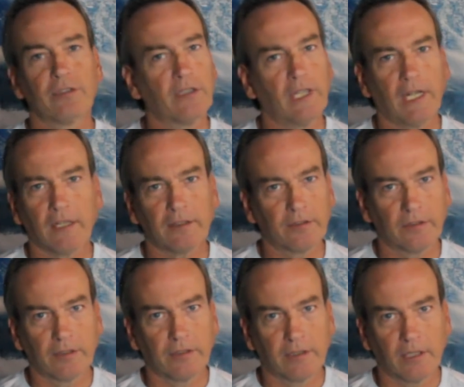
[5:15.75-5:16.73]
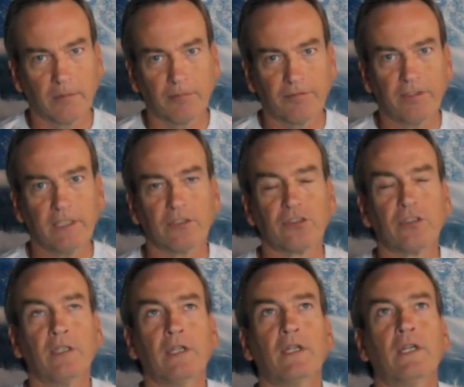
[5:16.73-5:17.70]
They're not a dumb fish.
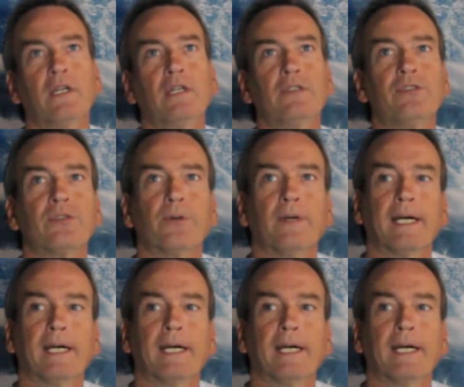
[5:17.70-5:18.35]
So